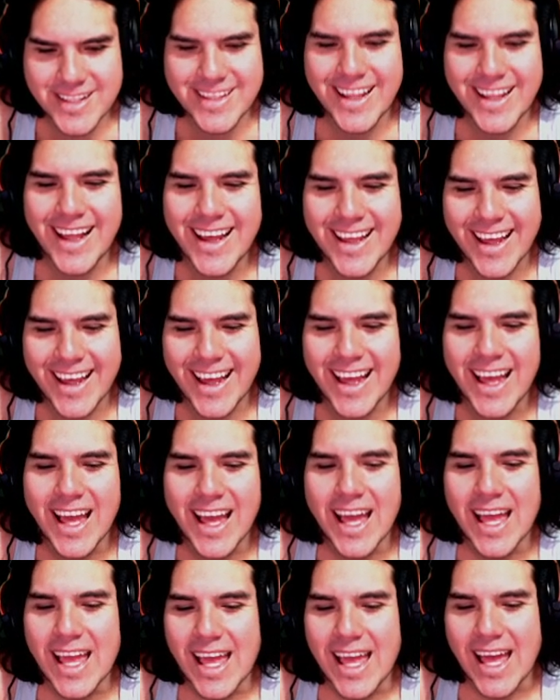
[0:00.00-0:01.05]

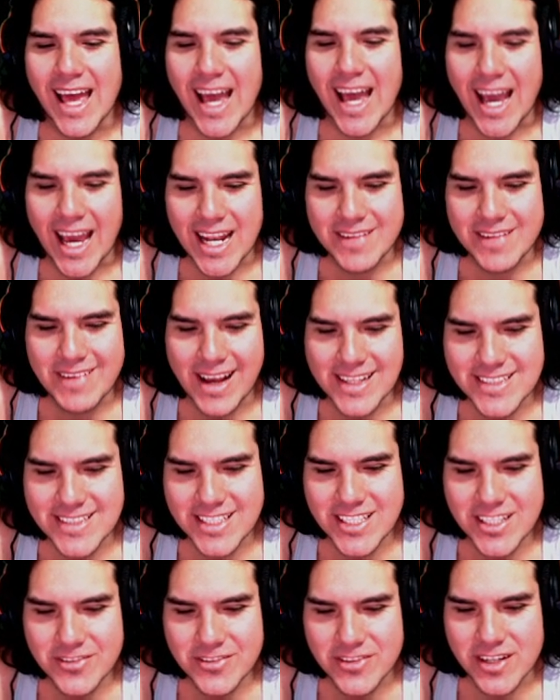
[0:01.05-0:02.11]
I'm never asking
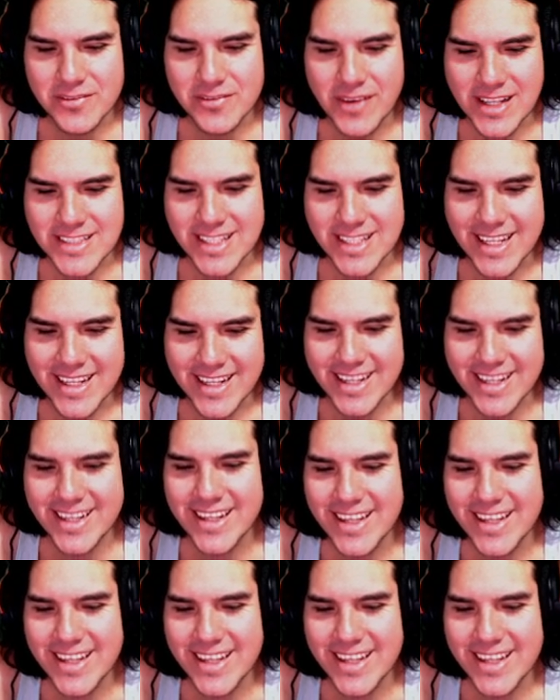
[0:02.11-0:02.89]
you for advice again.